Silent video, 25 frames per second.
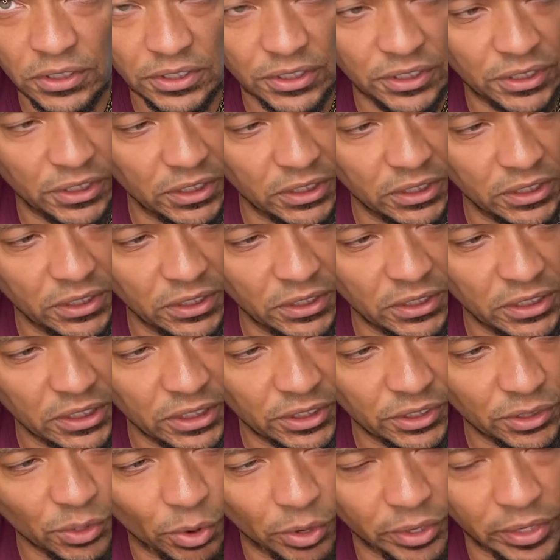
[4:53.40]
C
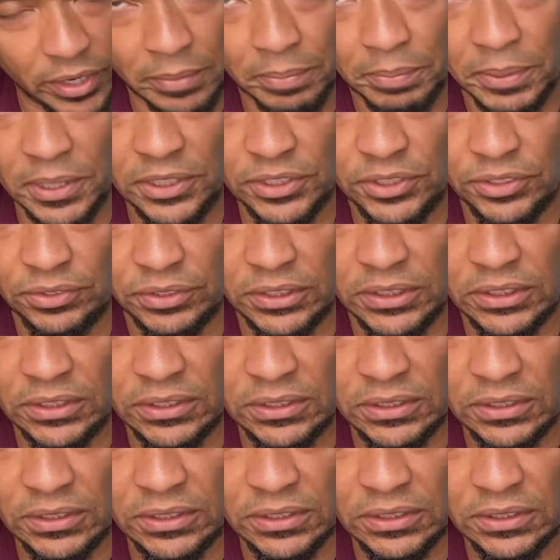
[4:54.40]
is on the B string.
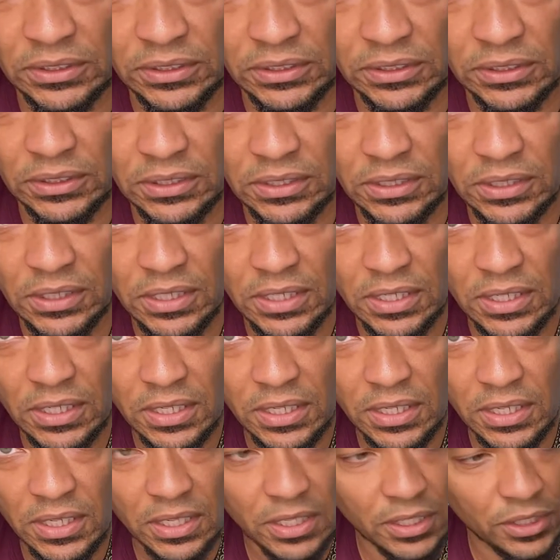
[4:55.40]

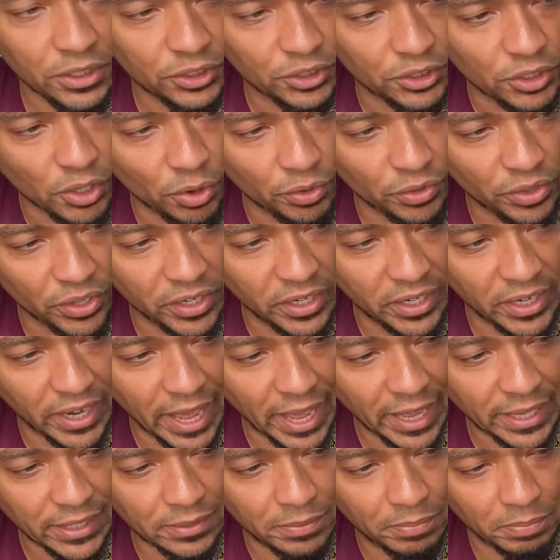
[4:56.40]
So the
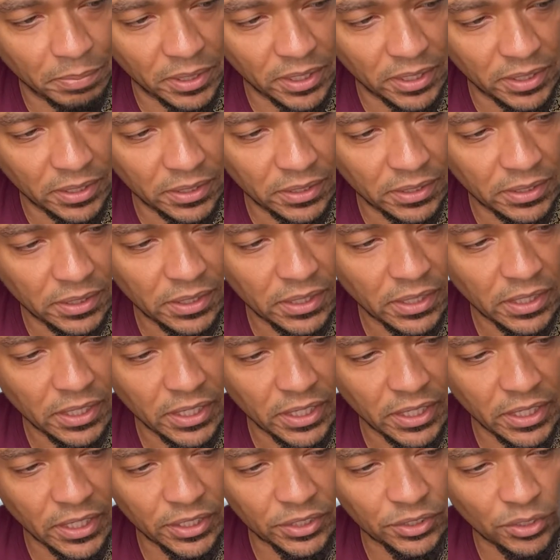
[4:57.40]
next B
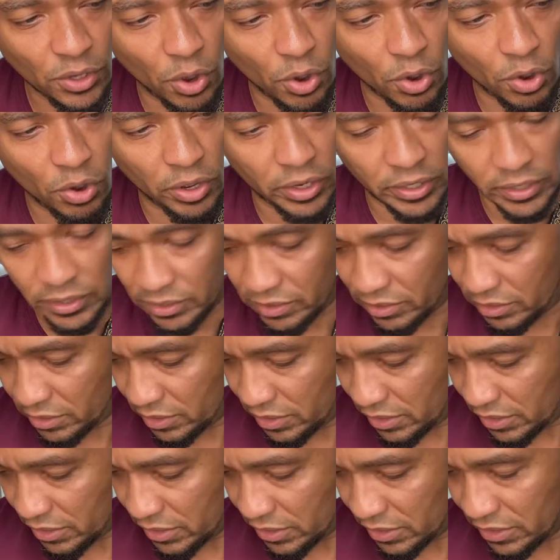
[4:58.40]
is on
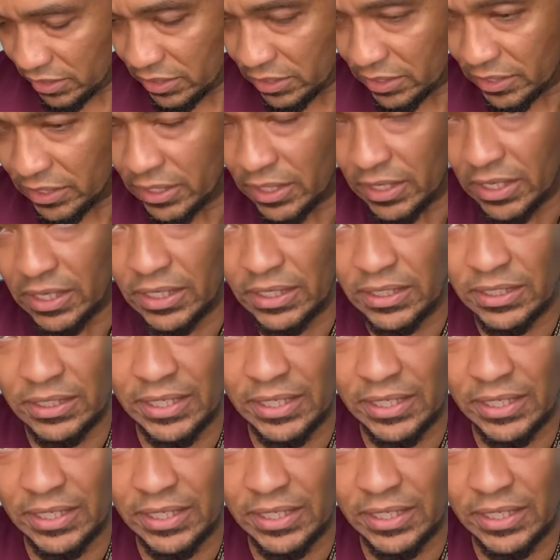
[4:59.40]
the